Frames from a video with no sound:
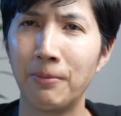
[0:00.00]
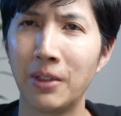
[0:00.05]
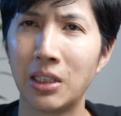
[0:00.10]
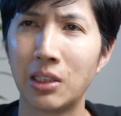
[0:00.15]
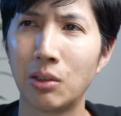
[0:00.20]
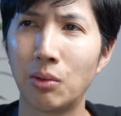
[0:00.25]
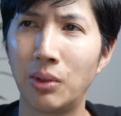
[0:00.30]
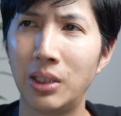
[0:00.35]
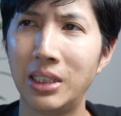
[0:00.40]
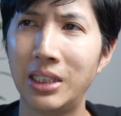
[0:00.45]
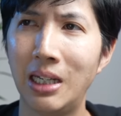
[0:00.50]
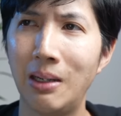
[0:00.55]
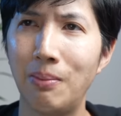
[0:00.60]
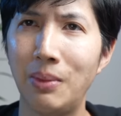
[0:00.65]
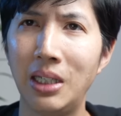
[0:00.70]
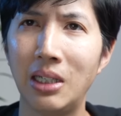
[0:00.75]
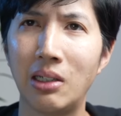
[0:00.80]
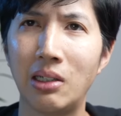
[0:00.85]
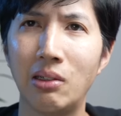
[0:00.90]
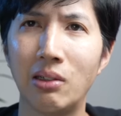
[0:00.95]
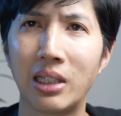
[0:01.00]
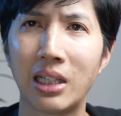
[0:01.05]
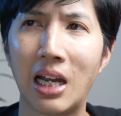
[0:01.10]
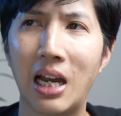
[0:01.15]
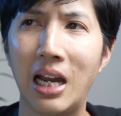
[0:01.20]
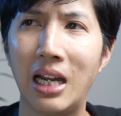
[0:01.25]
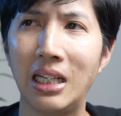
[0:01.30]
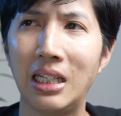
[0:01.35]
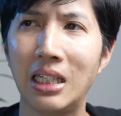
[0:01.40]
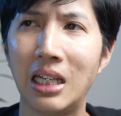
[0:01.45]
So what does that mean? Are you like
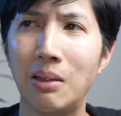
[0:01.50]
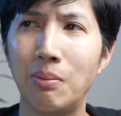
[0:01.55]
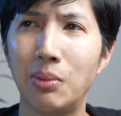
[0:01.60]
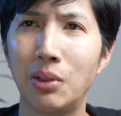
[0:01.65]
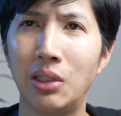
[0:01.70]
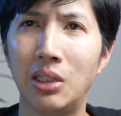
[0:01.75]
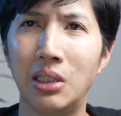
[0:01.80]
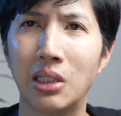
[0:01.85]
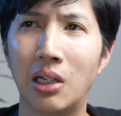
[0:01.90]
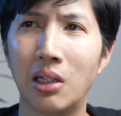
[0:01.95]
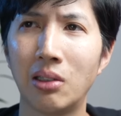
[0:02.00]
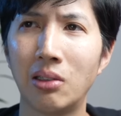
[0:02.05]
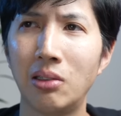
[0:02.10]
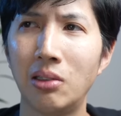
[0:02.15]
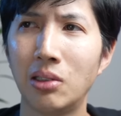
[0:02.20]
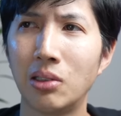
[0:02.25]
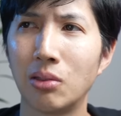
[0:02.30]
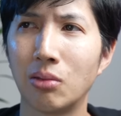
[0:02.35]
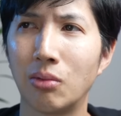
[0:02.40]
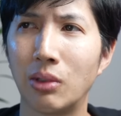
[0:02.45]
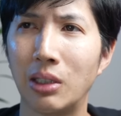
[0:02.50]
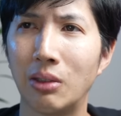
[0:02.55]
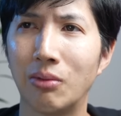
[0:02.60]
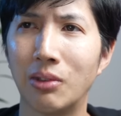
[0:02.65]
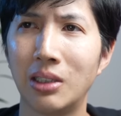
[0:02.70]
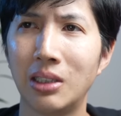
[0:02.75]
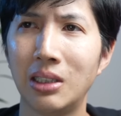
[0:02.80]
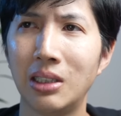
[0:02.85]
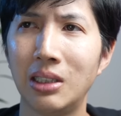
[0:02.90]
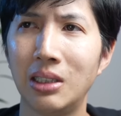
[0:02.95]
hiding $8 billion? Or wait,
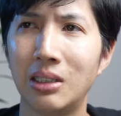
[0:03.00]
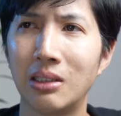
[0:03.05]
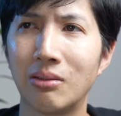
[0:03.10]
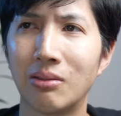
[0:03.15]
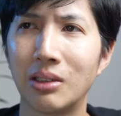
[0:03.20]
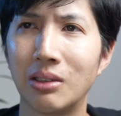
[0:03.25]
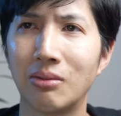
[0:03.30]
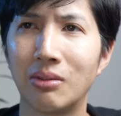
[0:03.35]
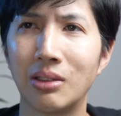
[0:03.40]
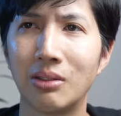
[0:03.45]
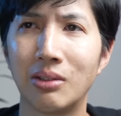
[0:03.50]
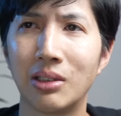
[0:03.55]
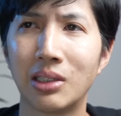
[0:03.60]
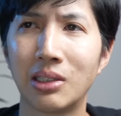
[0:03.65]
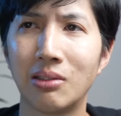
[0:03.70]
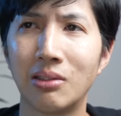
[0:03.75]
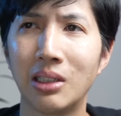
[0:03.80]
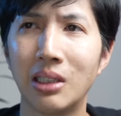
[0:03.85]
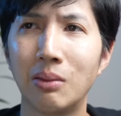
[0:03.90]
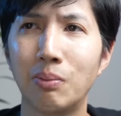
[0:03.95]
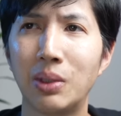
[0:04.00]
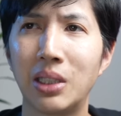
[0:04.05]
what is going on?